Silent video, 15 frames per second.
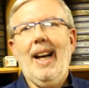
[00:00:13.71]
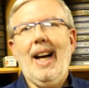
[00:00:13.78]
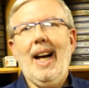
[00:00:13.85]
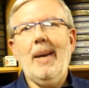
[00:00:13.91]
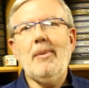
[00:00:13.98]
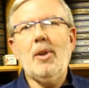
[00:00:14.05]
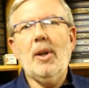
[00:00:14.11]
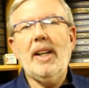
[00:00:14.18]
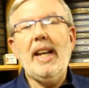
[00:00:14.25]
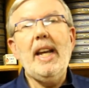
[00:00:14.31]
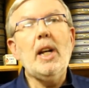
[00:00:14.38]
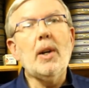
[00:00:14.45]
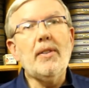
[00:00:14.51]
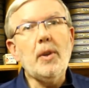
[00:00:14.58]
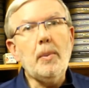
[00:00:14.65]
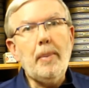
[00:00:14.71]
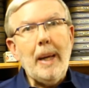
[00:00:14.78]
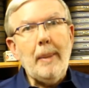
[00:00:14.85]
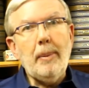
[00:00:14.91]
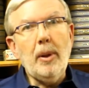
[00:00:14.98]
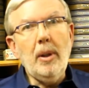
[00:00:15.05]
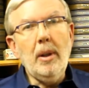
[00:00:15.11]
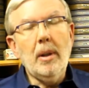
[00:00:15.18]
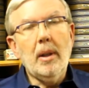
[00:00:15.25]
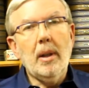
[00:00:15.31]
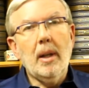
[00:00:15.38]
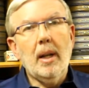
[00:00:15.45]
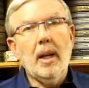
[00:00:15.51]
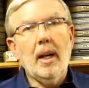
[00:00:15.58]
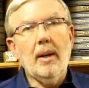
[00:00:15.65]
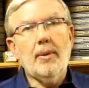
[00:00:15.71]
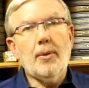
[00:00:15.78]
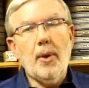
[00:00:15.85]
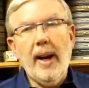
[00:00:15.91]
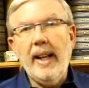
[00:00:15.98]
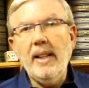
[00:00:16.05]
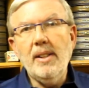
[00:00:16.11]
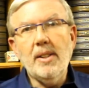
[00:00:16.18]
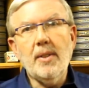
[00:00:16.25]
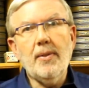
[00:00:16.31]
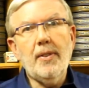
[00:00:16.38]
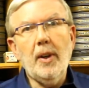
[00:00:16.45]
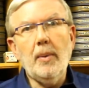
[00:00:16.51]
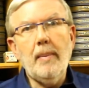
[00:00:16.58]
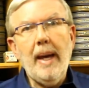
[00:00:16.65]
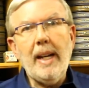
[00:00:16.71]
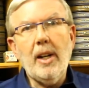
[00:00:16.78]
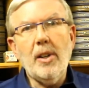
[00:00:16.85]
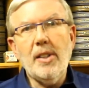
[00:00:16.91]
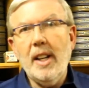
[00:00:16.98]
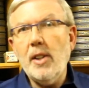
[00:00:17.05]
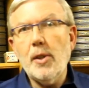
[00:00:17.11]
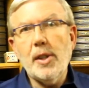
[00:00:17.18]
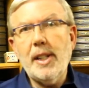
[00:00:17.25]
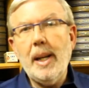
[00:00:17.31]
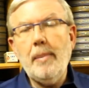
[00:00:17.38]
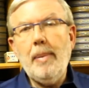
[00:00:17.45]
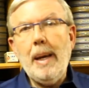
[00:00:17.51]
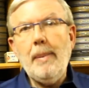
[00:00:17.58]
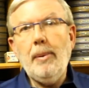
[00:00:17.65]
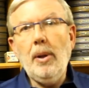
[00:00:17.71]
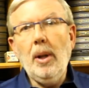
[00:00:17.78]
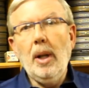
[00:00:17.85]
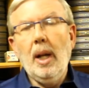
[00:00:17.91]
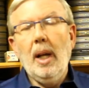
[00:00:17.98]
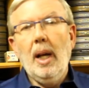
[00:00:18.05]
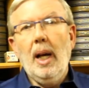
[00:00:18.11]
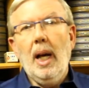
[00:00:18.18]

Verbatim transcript: I'm going to interview people, uh, friends, filmmakers, interesting people.